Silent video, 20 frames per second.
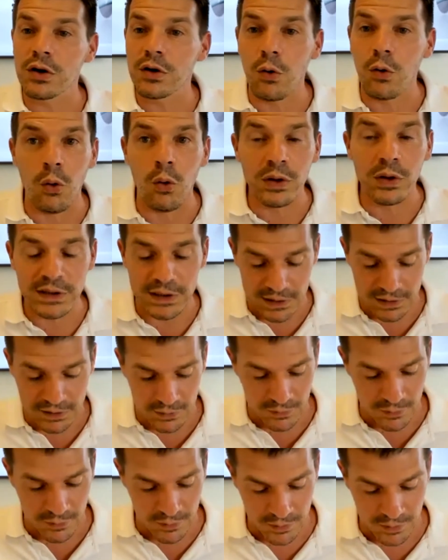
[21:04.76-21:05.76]
coating
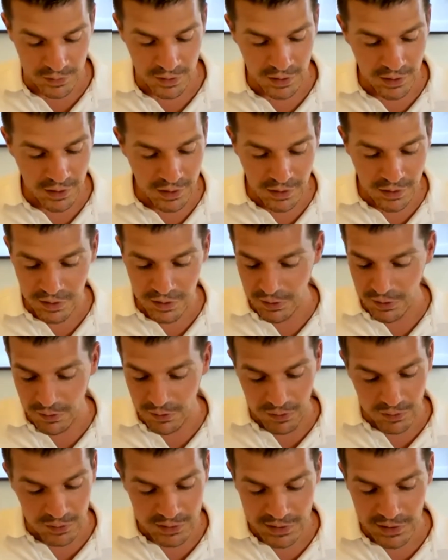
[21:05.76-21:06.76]
or
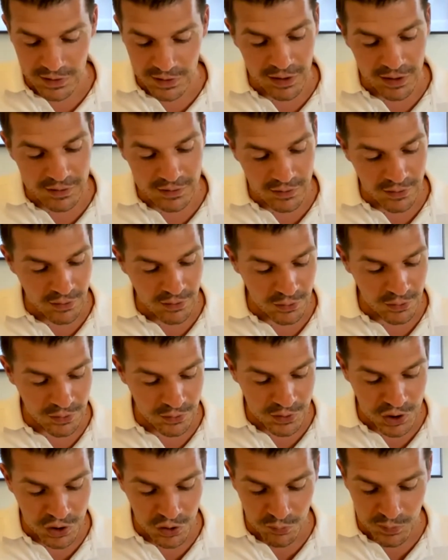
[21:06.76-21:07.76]
slight
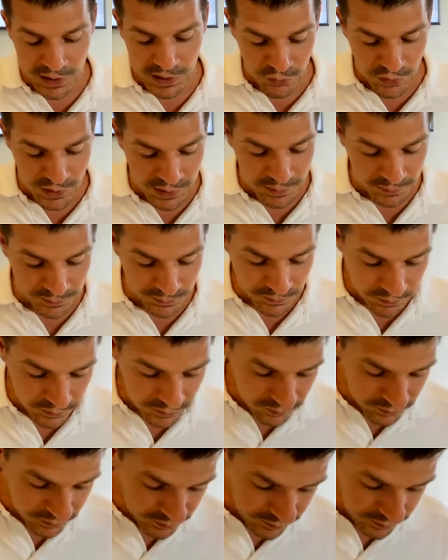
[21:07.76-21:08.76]
other geometry.
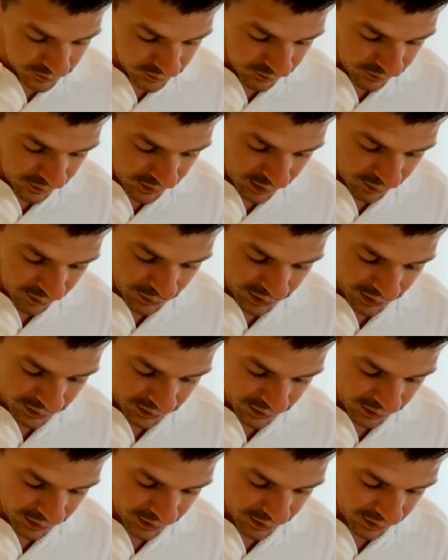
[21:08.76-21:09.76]

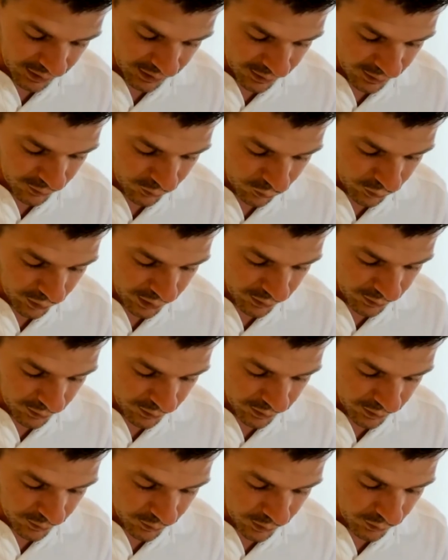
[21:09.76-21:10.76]
But we
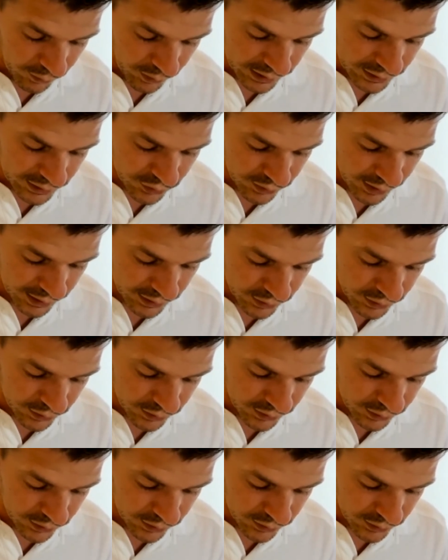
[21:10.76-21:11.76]
will try
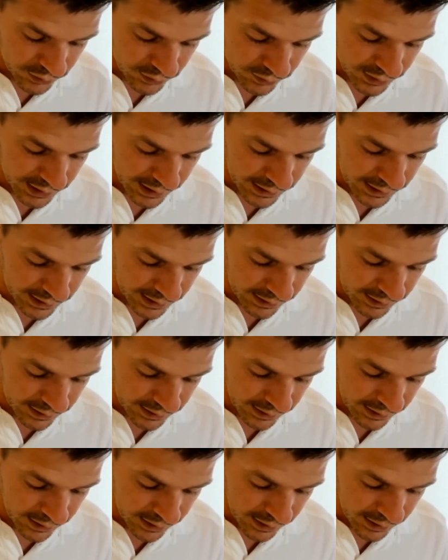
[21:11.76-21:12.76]
to do that
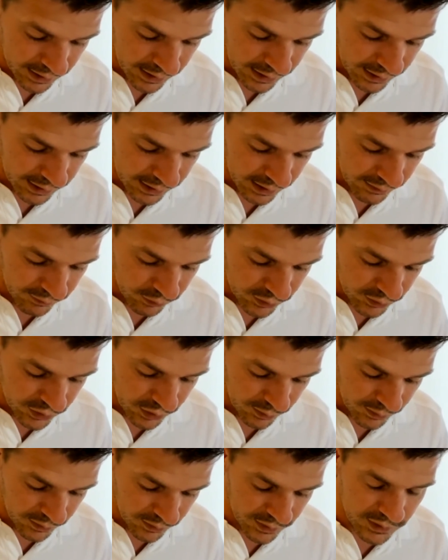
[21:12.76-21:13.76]
and give you
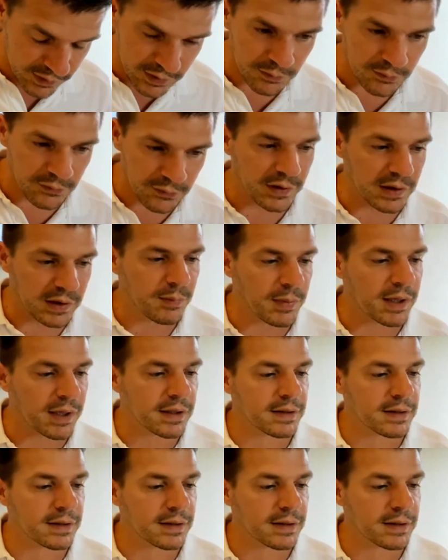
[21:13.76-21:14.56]
some feedback.